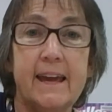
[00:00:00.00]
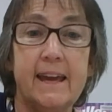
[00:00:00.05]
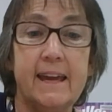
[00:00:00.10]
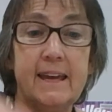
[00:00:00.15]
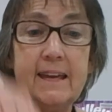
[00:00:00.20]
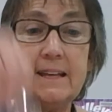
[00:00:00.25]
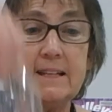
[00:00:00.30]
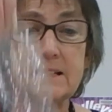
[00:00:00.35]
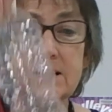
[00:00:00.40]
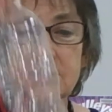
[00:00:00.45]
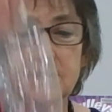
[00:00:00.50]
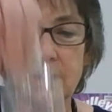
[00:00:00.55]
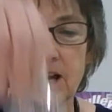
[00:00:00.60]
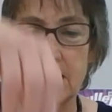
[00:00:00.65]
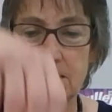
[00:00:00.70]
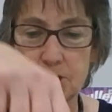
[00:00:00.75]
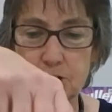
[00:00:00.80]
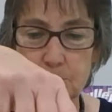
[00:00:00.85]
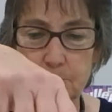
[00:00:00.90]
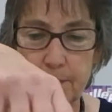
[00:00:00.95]

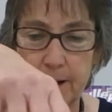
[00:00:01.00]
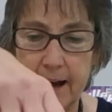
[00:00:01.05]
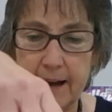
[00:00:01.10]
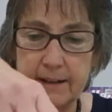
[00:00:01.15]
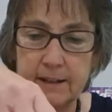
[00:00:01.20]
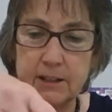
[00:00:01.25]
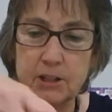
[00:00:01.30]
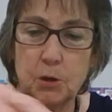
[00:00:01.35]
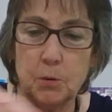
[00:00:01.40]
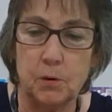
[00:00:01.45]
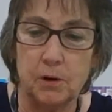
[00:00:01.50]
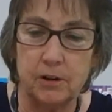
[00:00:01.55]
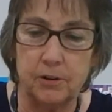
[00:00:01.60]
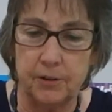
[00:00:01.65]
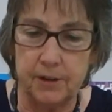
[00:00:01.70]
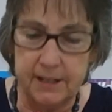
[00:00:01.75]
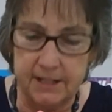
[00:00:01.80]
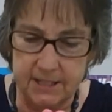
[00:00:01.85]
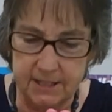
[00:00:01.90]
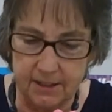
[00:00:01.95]
Inside your bottle,
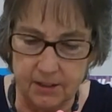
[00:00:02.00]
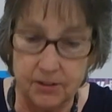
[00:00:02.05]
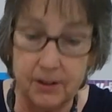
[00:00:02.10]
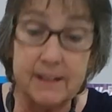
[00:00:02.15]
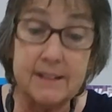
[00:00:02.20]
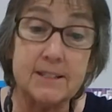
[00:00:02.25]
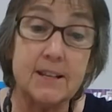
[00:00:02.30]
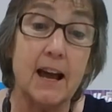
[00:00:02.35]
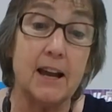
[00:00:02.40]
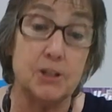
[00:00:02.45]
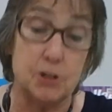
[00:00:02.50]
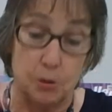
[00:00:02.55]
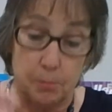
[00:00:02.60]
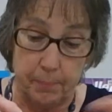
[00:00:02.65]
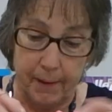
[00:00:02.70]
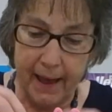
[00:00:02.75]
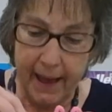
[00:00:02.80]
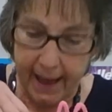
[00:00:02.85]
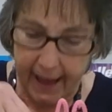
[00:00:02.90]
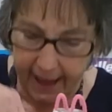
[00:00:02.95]
inside your
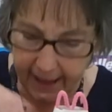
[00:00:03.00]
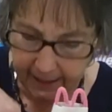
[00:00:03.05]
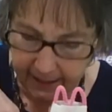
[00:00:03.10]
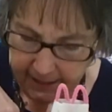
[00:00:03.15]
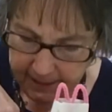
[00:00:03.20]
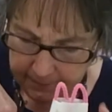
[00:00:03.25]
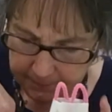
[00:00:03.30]
bag,